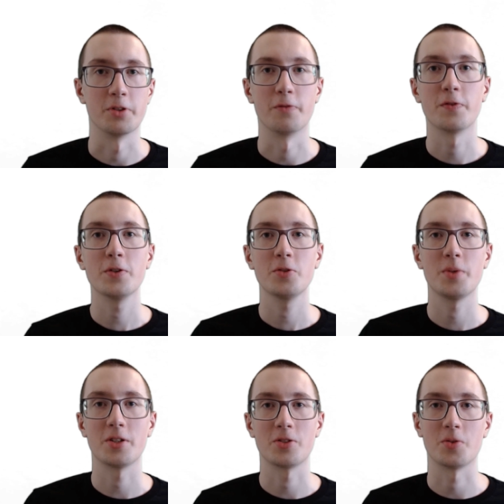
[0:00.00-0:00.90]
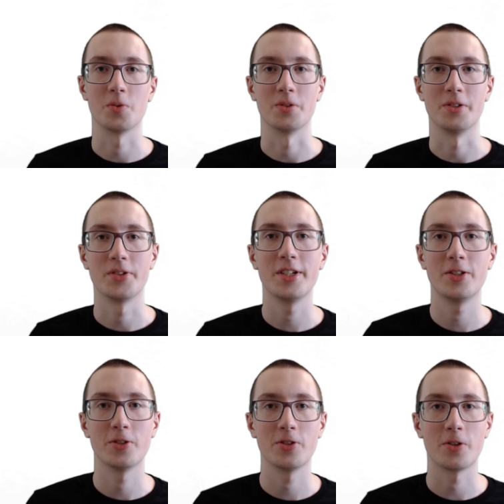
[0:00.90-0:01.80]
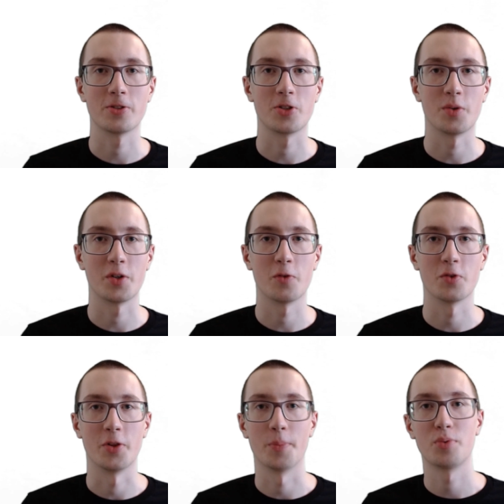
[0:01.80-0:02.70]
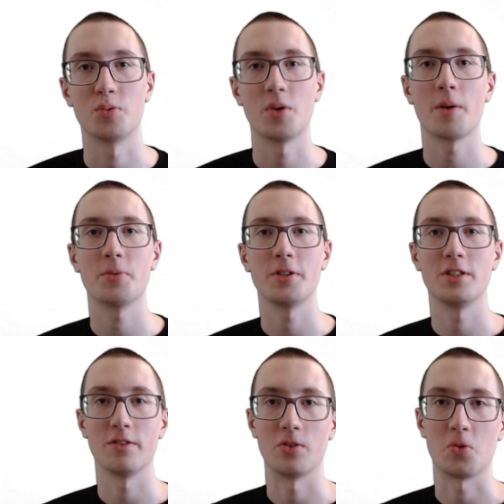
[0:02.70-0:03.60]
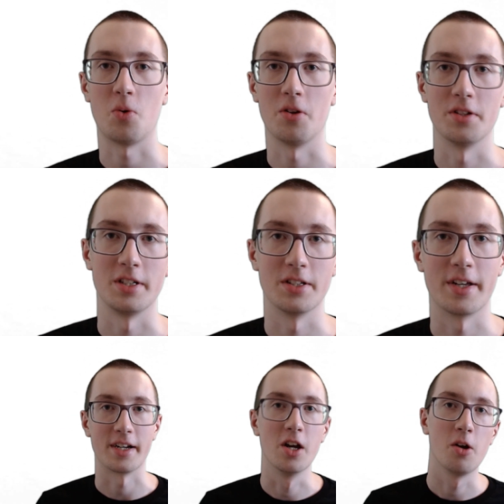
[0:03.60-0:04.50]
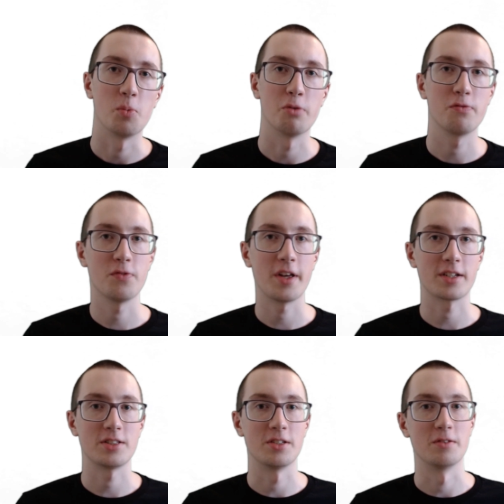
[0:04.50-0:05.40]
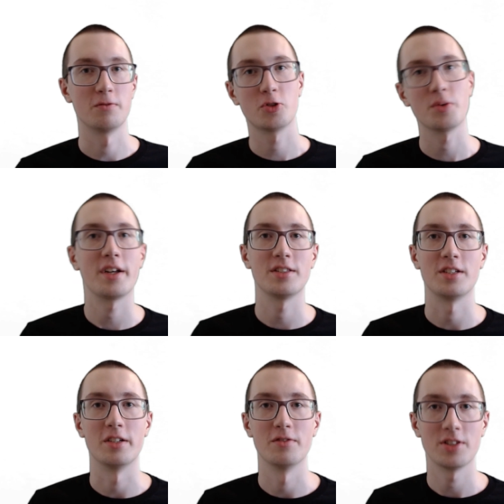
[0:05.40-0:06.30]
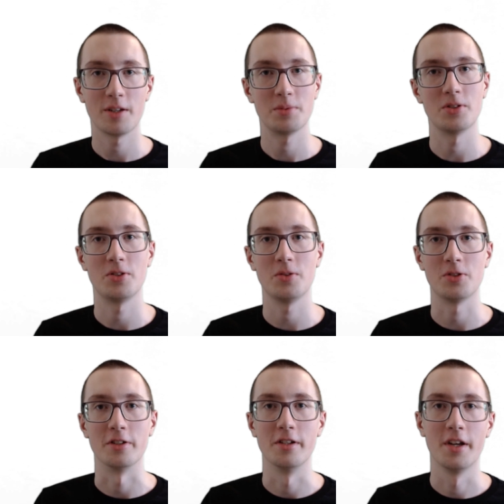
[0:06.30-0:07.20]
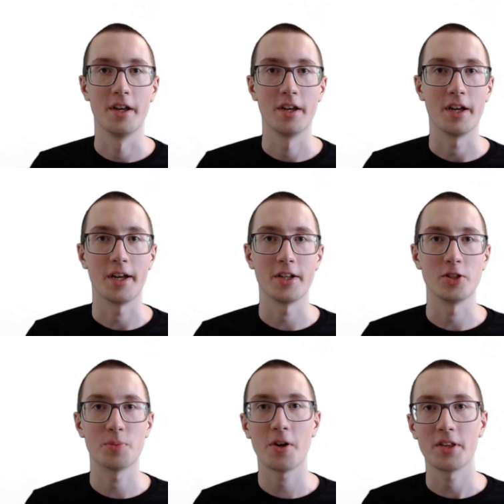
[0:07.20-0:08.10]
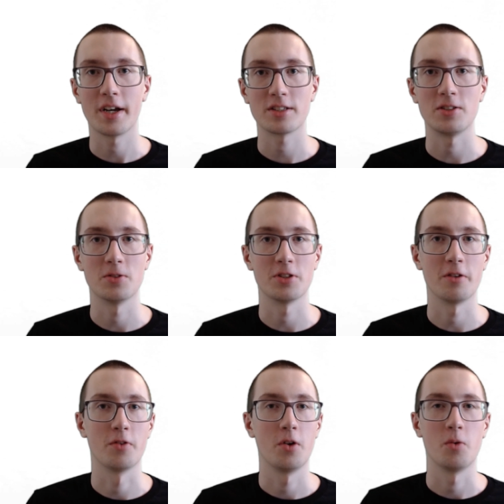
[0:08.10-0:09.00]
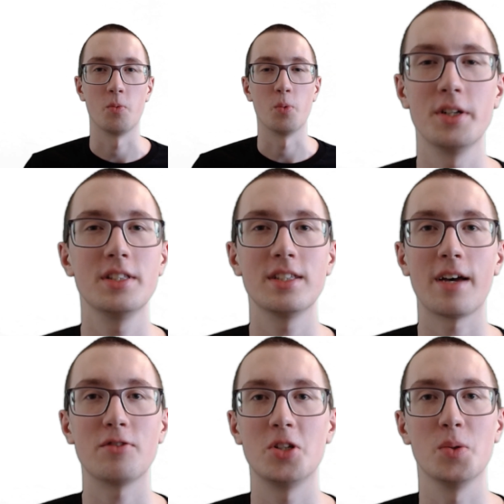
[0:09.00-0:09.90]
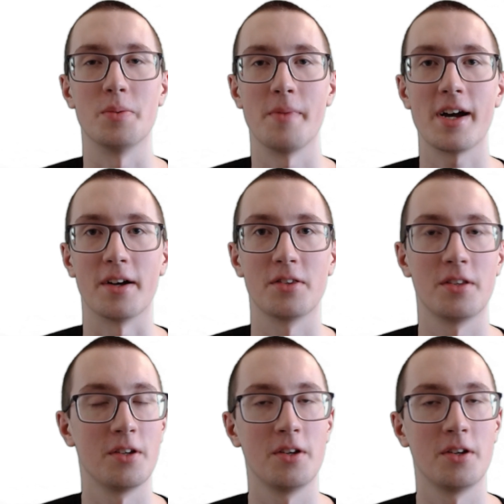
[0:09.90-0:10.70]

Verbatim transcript: it's the first week of school and your teacher starts going over the properties of equality like reflexive, transitive, substitution, and you're probably asking yourself, what does this have to do with math?